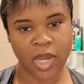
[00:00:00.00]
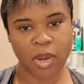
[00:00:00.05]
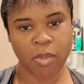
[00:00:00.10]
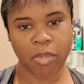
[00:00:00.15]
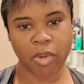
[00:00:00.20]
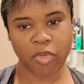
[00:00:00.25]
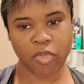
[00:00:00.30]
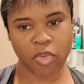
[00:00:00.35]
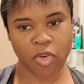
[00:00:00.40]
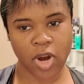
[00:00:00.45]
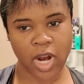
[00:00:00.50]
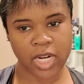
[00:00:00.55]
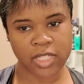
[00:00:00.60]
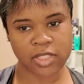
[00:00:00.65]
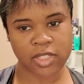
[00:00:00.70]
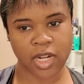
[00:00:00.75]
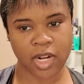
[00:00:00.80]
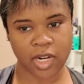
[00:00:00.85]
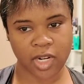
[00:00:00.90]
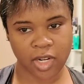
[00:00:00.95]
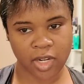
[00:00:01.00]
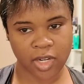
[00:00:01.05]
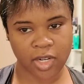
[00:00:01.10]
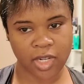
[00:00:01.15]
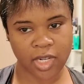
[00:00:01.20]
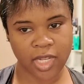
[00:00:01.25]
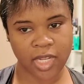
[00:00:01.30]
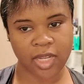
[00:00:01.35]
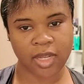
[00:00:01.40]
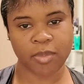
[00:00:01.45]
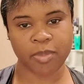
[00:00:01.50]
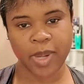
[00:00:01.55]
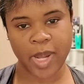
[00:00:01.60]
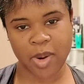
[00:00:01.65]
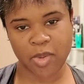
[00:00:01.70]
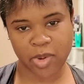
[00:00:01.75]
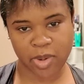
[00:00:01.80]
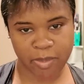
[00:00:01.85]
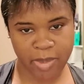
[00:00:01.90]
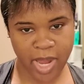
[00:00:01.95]
before I start curling,
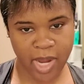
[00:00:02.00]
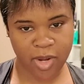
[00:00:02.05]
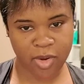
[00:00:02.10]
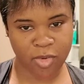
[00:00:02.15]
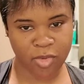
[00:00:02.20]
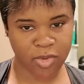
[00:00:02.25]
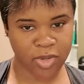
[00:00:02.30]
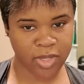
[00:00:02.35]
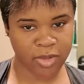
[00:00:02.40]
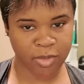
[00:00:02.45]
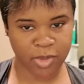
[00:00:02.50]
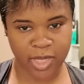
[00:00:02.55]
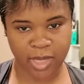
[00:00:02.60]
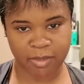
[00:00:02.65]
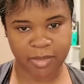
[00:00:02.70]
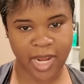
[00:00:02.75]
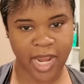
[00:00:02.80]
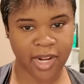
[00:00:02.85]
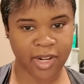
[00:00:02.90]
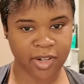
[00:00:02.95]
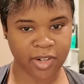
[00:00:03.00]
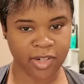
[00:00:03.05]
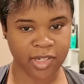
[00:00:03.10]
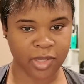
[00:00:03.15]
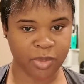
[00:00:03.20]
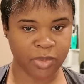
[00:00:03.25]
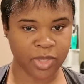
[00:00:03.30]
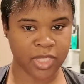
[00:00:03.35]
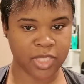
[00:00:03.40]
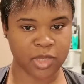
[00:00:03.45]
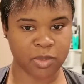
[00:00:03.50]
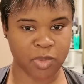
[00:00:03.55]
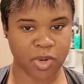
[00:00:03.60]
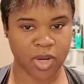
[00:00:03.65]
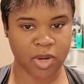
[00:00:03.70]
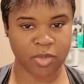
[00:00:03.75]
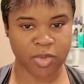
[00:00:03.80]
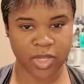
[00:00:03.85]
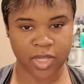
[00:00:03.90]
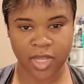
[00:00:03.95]
power it back on when I'm not curling with the
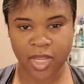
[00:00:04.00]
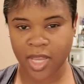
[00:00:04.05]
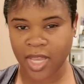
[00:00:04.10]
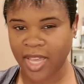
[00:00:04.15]
small one.